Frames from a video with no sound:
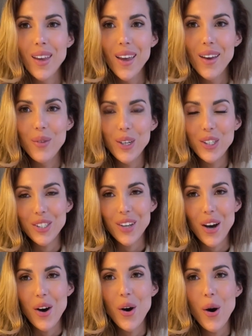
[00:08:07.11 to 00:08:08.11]
We just
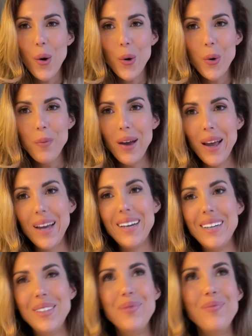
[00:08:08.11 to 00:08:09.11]
got home.
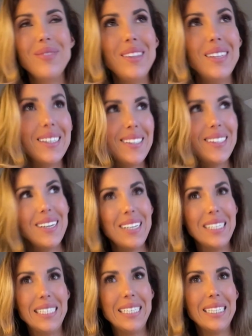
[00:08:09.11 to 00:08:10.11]
Um, the sun
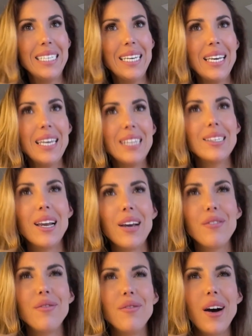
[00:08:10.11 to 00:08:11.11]
is setting. It's
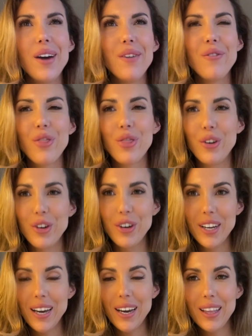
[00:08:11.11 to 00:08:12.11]
like
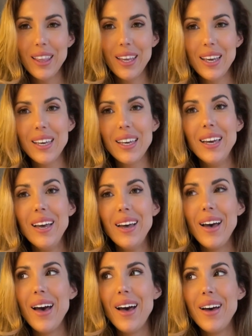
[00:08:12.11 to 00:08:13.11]
5:30, I think.
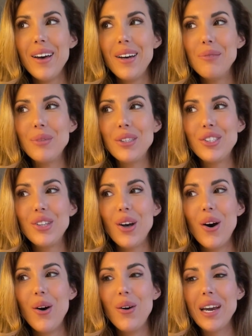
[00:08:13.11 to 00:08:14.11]
Um,
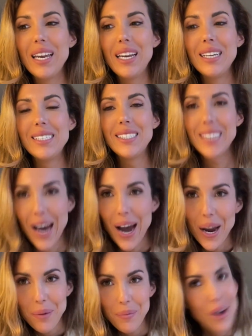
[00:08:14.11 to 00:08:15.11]
so it is
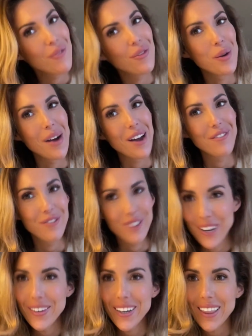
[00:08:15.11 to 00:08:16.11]
time for my
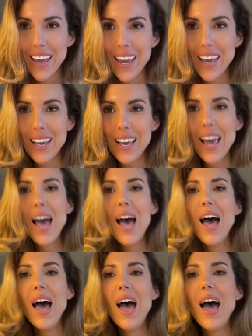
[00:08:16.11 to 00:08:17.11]
favorite thing,
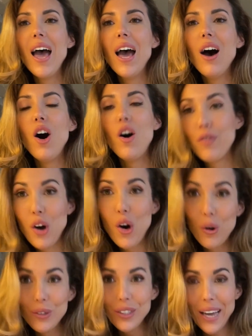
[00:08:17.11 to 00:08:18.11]
of the
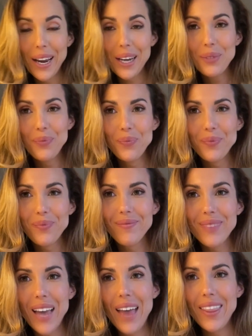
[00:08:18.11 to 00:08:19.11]
whole day,
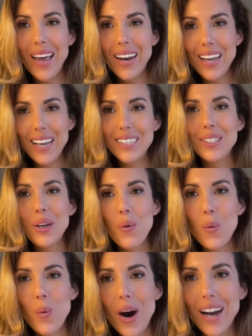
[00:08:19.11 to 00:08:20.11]
and that is
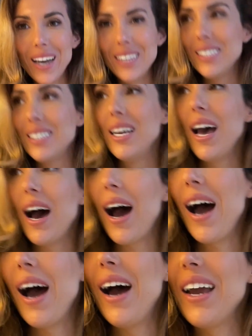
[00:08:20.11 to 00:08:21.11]
wine.
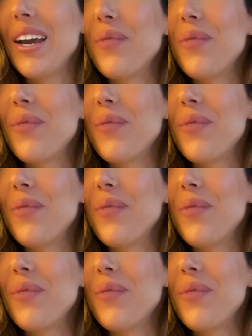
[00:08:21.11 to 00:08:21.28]
I